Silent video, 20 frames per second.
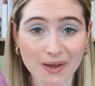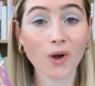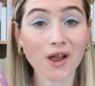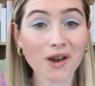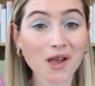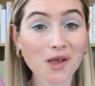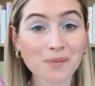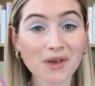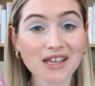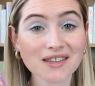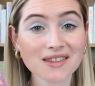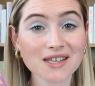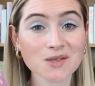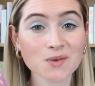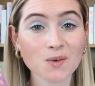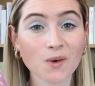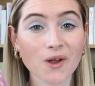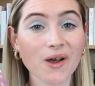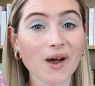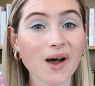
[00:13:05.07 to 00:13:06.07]
When I picked
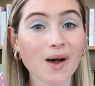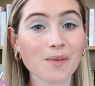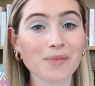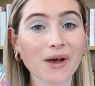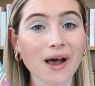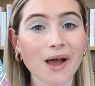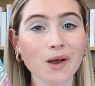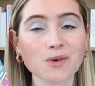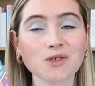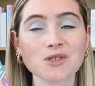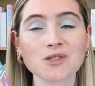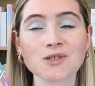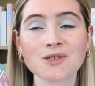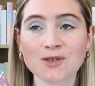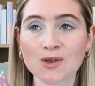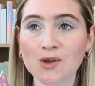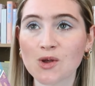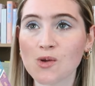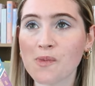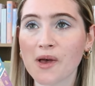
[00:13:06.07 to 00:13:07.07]
this one up, I was
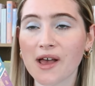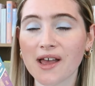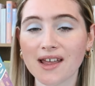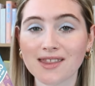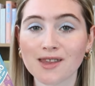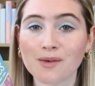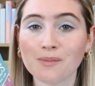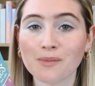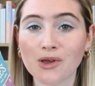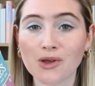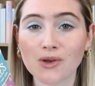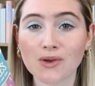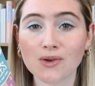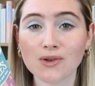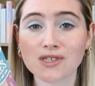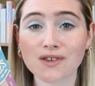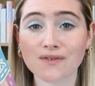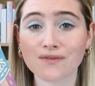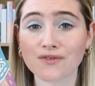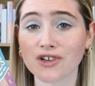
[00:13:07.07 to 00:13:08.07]
super in the
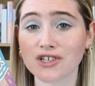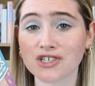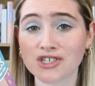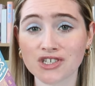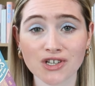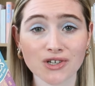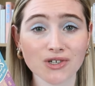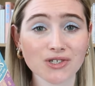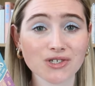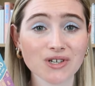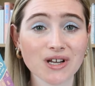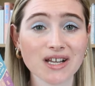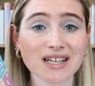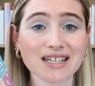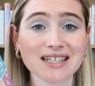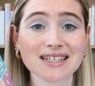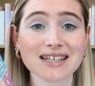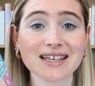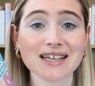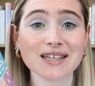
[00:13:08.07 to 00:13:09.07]
mood for a
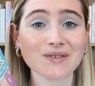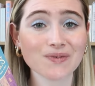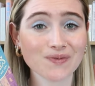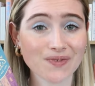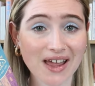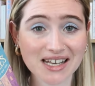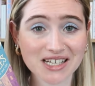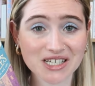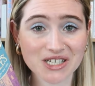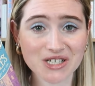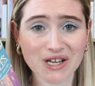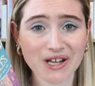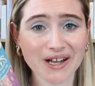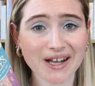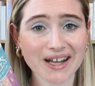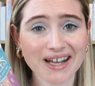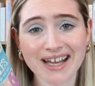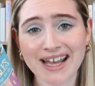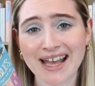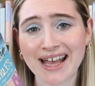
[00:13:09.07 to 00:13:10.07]
children's
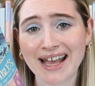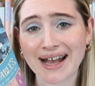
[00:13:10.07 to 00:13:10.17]
adventure.